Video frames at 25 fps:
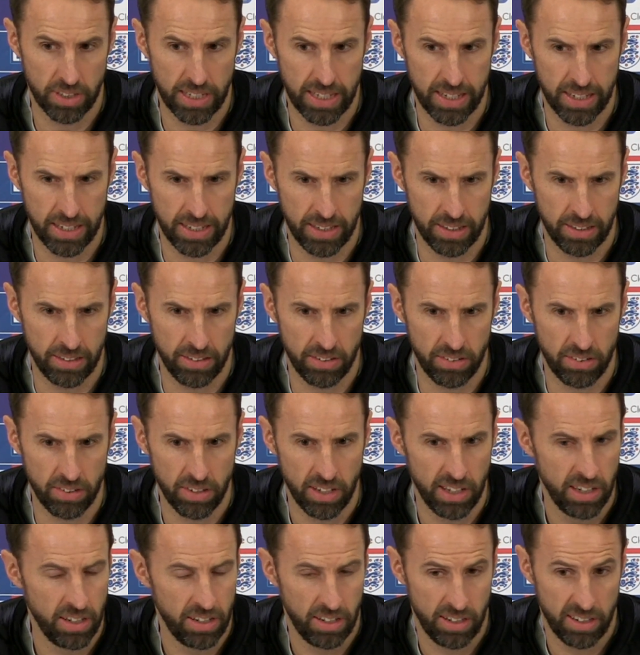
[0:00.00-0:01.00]
And
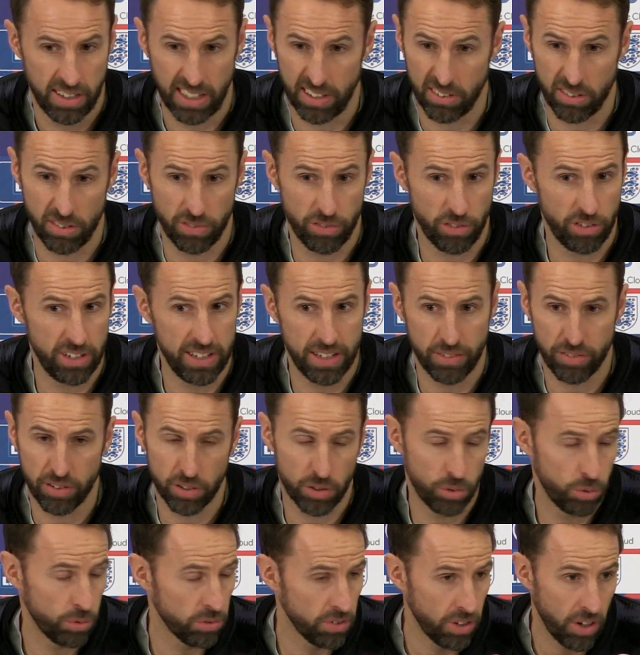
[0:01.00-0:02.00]
that's a very
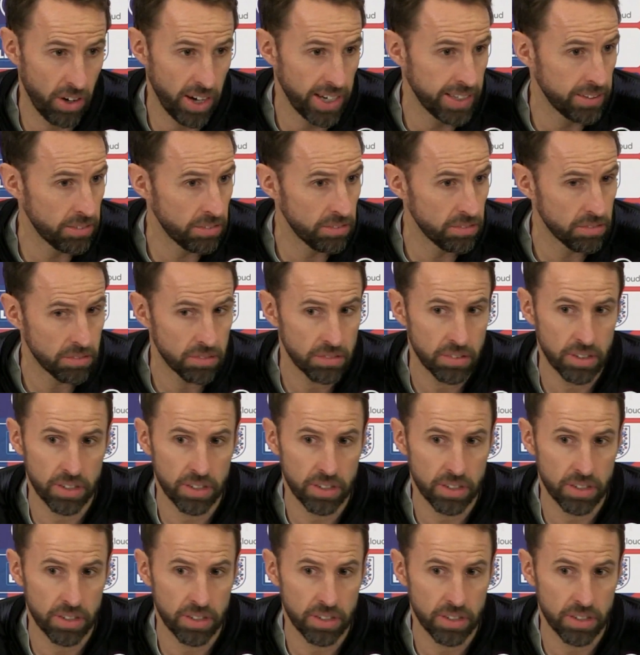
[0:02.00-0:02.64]
difficult line.